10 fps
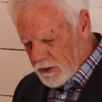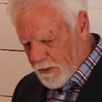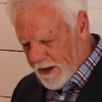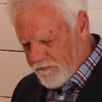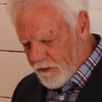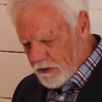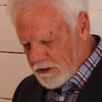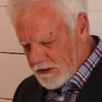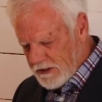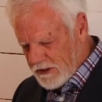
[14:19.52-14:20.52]
spake
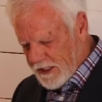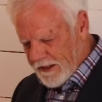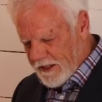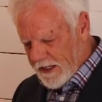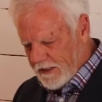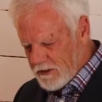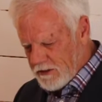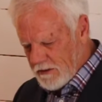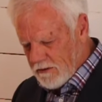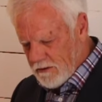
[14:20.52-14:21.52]
first and said
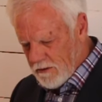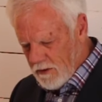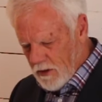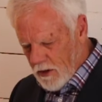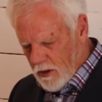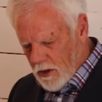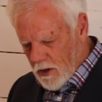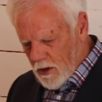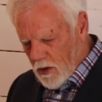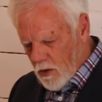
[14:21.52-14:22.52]
this,
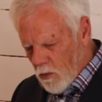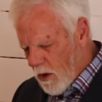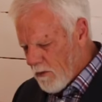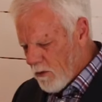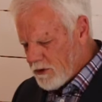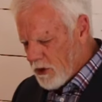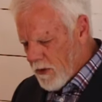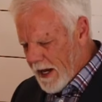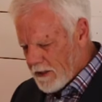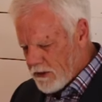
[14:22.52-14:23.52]
What would
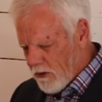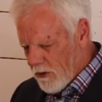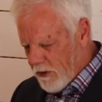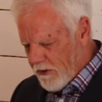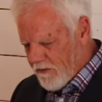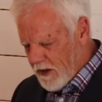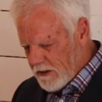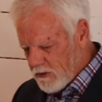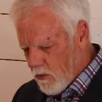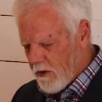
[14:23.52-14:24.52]
you ask or learn of
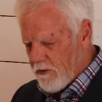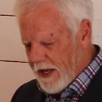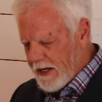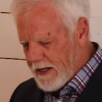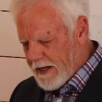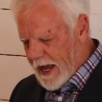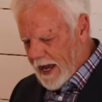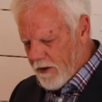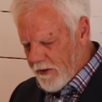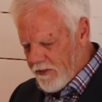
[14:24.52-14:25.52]
us? We're ready to
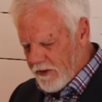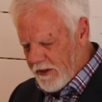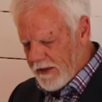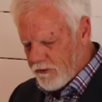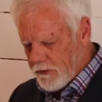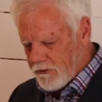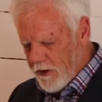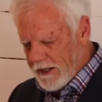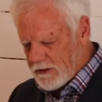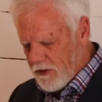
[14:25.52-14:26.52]
die rather than to
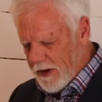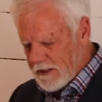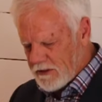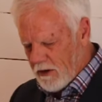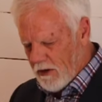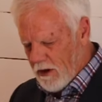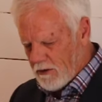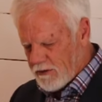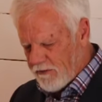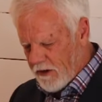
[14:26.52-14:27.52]
transgress the
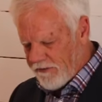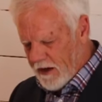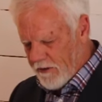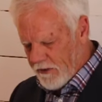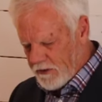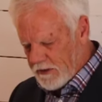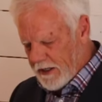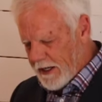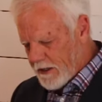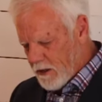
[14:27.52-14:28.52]
laws of our fathers.
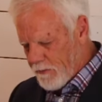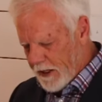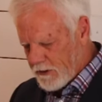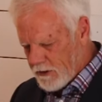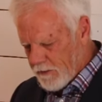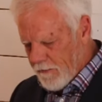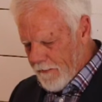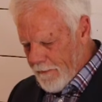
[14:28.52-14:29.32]
Now get the picture.